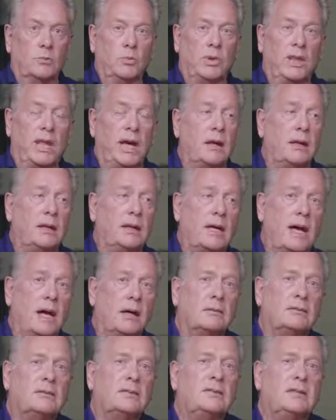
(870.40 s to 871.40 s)
Without a
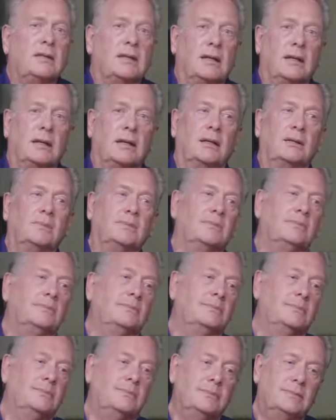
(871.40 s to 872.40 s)
doubt,
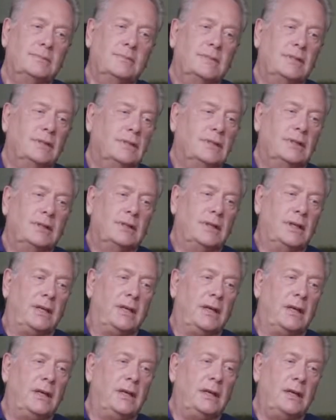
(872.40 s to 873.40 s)
the
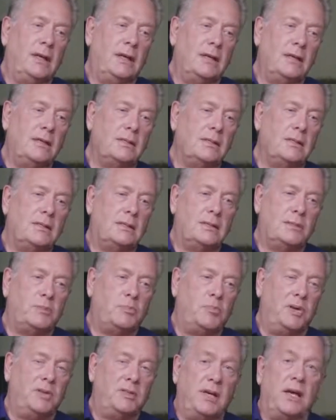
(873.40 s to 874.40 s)
key is
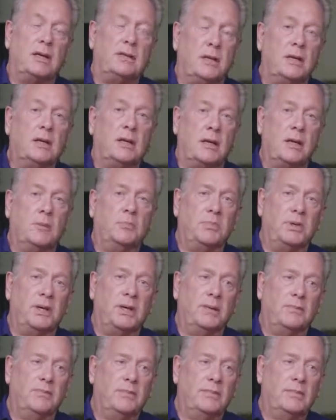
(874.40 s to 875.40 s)
protecting the
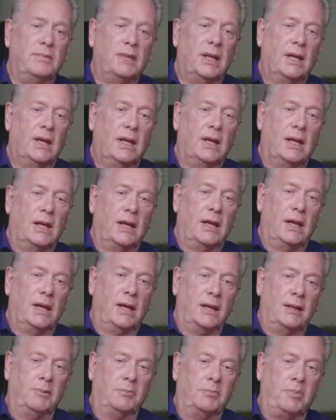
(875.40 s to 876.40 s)
company.
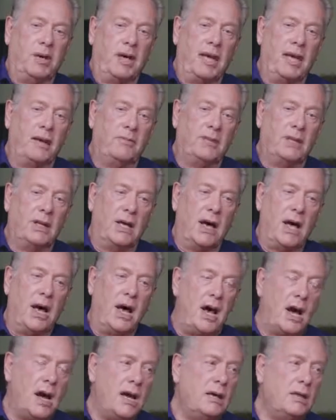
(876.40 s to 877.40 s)
And by having the
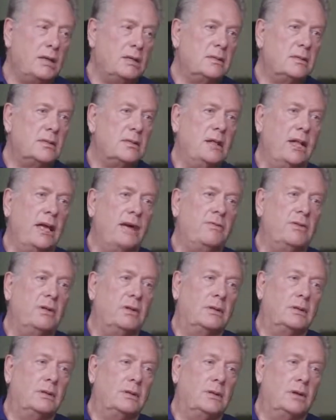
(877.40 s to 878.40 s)
highest
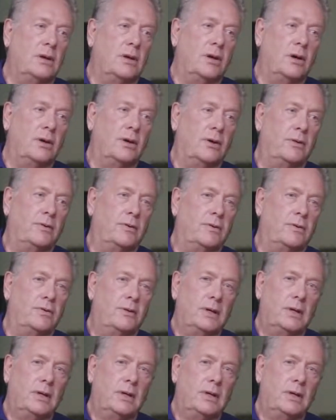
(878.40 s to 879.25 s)
level of